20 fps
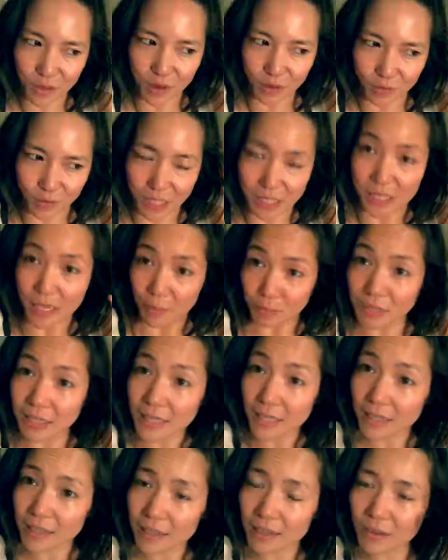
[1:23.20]
I've
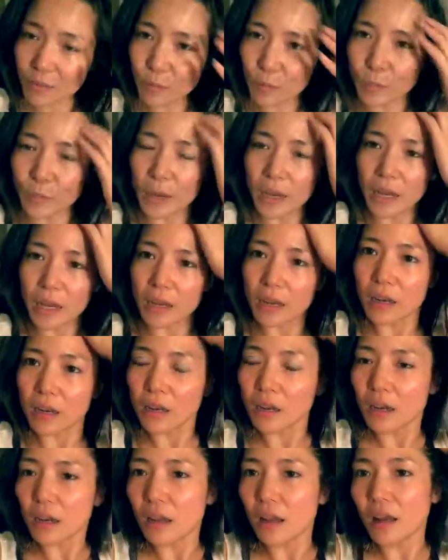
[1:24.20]
accepted it. But
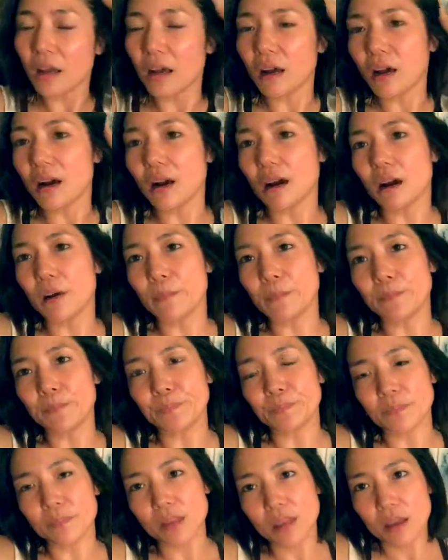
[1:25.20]

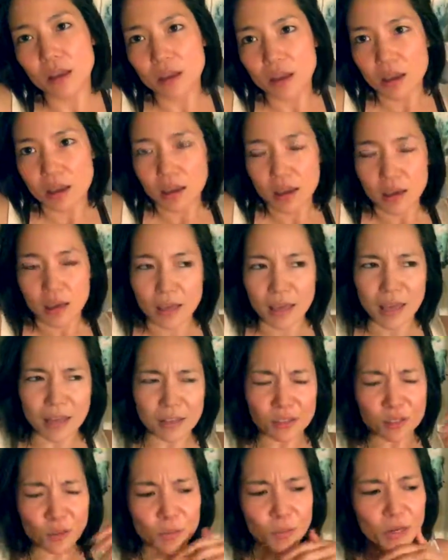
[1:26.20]
um,
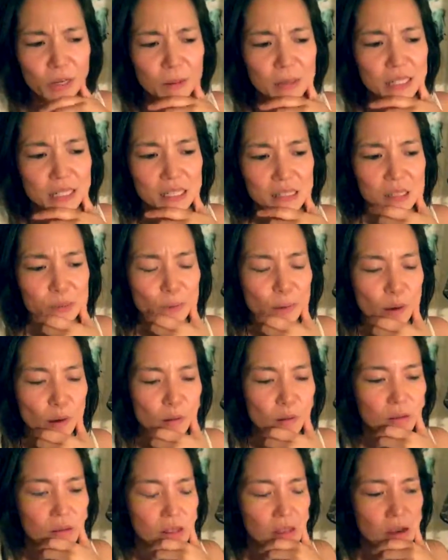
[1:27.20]
yeah, so pretty much it's
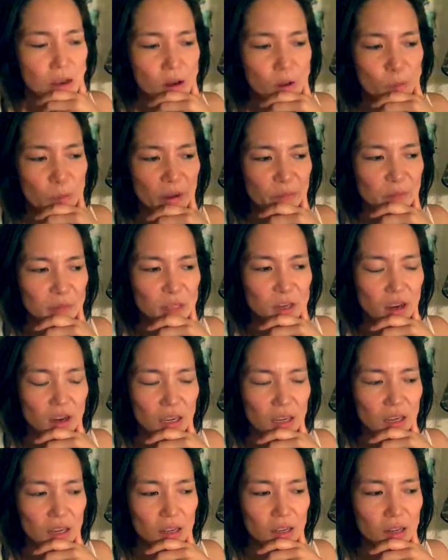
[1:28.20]
about I've been
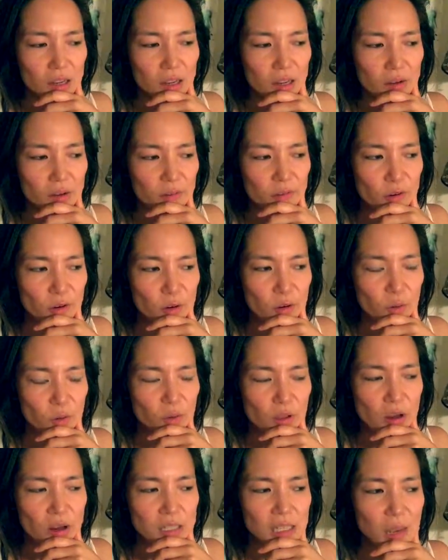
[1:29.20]
talking for a
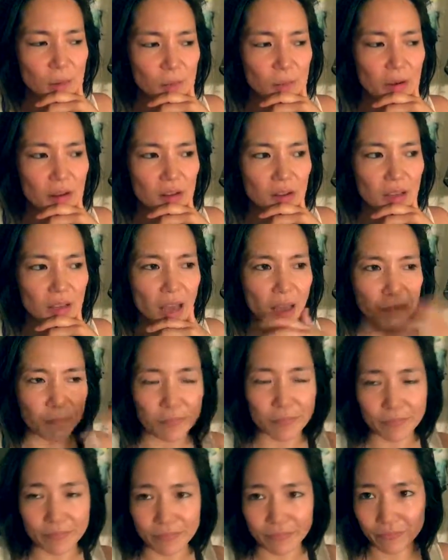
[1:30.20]
long time about
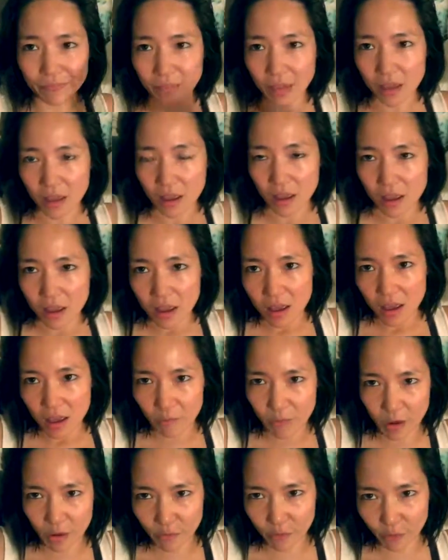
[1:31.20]
I'm
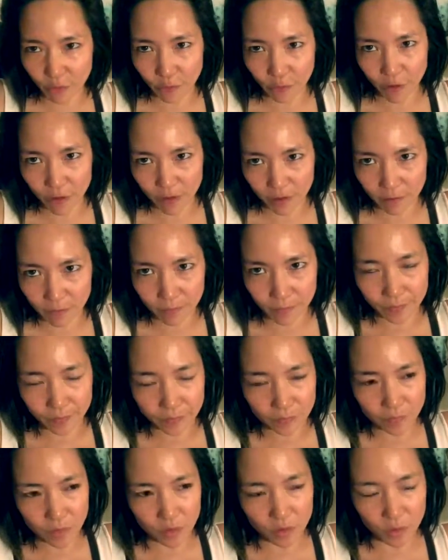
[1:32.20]
here for freedom,
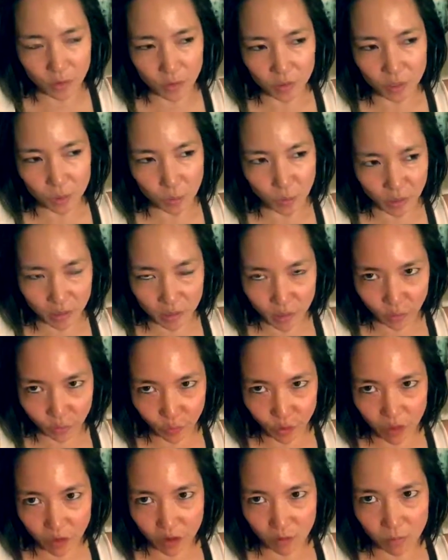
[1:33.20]
you know, to experience
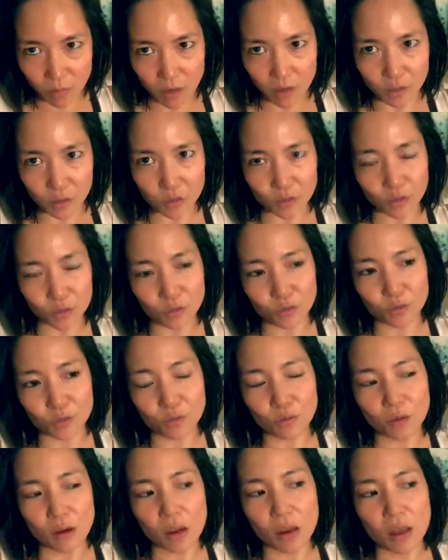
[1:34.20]
freedom and
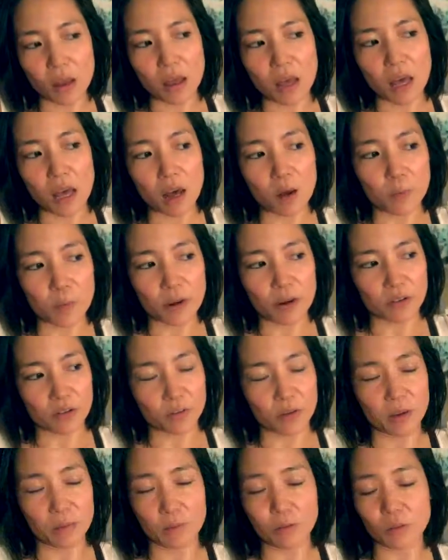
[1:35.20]
to help
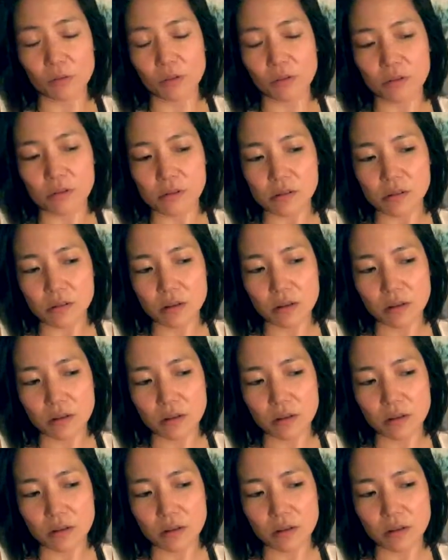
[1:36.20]
other people